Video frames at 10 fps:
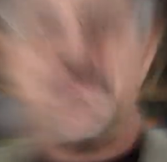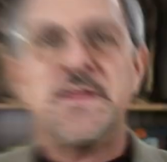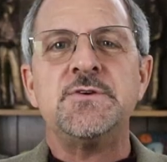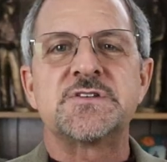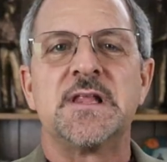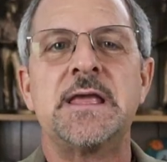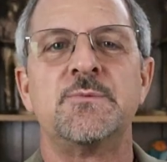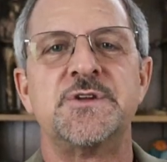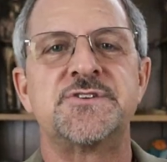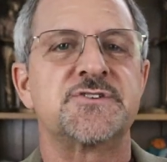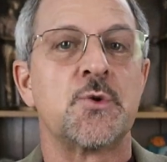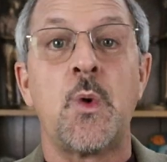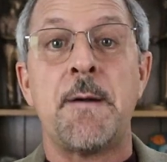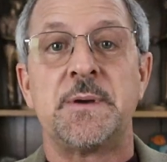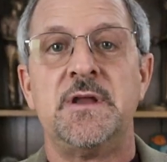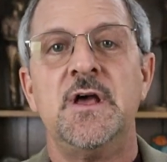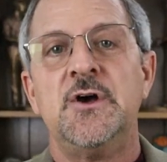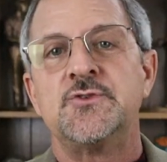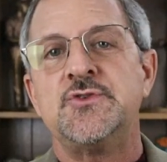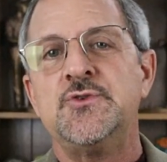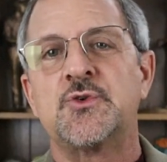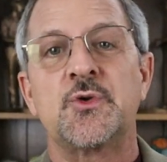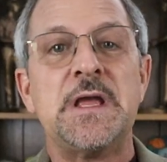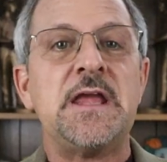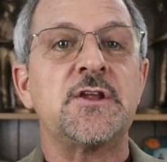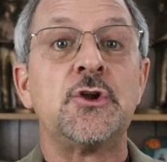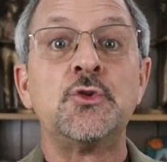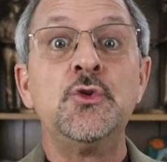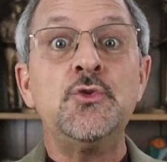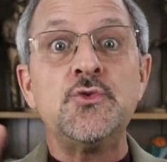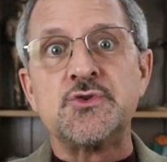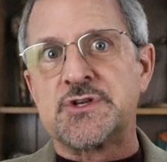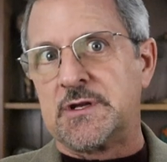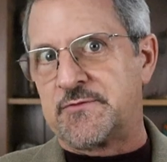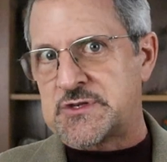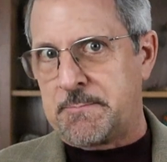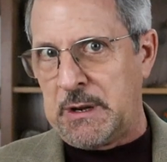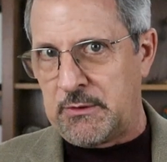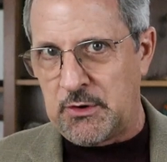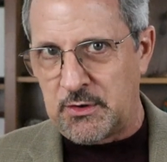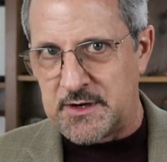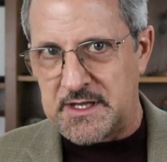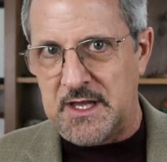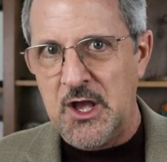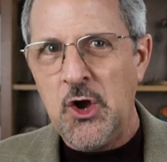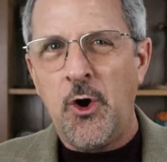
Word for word: They use language as a weapon to create an illusion of superiority,